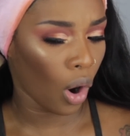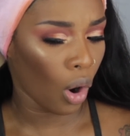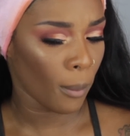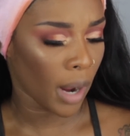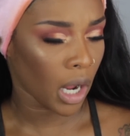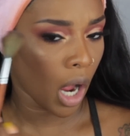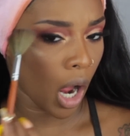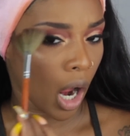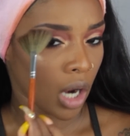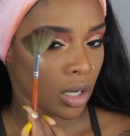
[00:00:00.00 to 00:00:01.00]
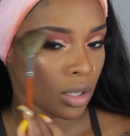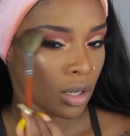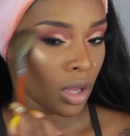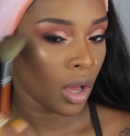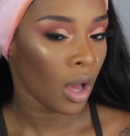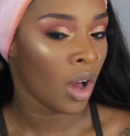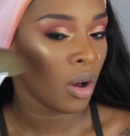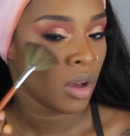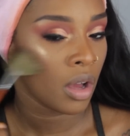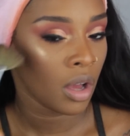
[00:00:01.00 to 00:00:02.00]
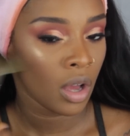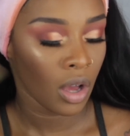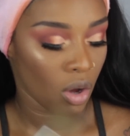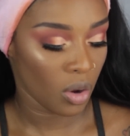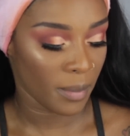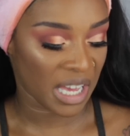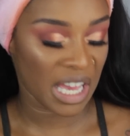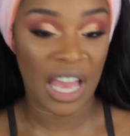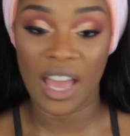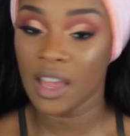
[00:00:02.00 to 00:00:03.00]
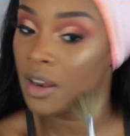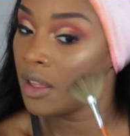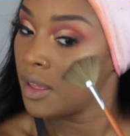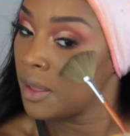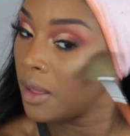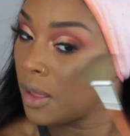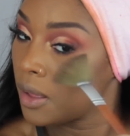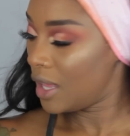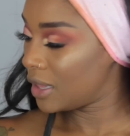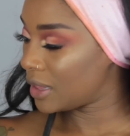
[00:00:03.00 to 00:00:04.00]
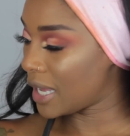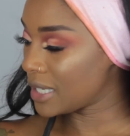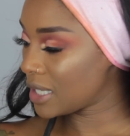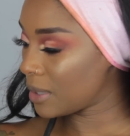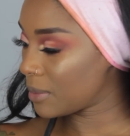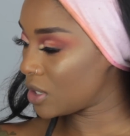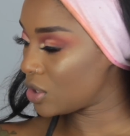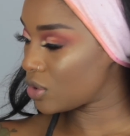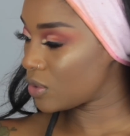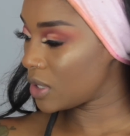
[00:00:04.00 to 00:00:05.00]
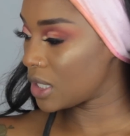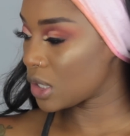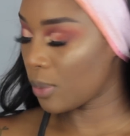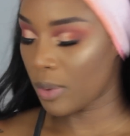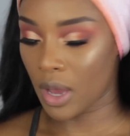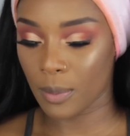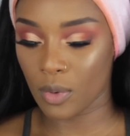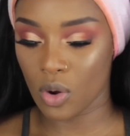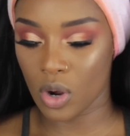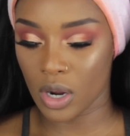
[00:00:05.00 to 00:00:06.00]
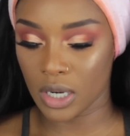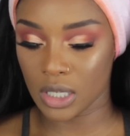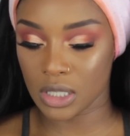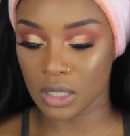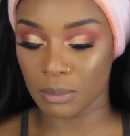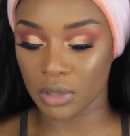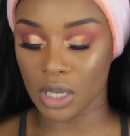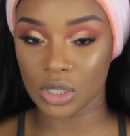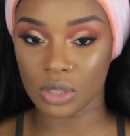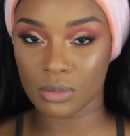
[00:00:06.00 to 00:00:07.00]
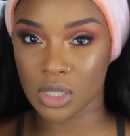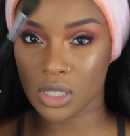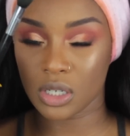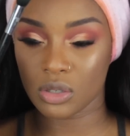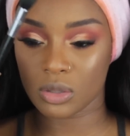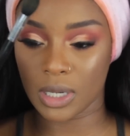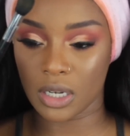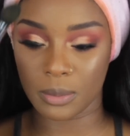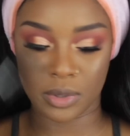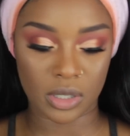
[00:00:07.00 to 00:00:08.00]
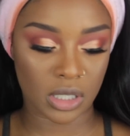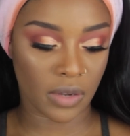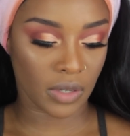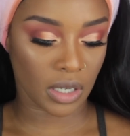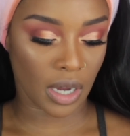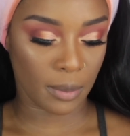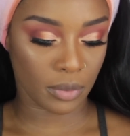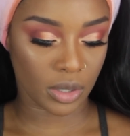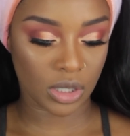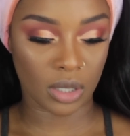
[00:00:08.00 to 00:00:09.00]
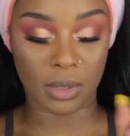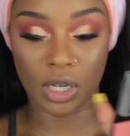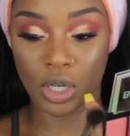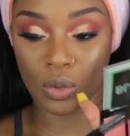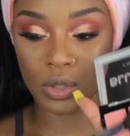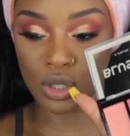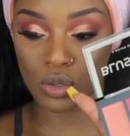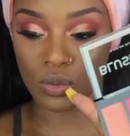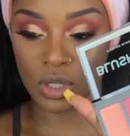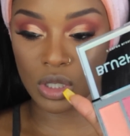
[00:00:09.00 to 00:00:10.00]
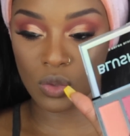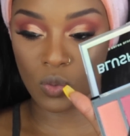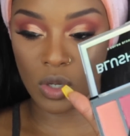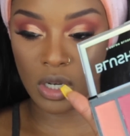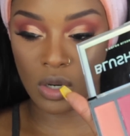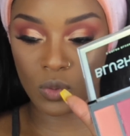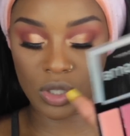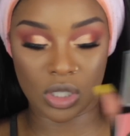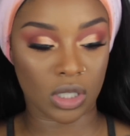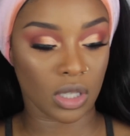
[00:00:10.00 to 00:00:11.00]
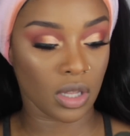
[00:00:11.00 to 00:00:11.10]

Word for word: Oh my god. Oh, oh my god. Last thing I'm going to do is pop on some blush. I'm just going to use my number 79 brush. I'm going to go into this one, which is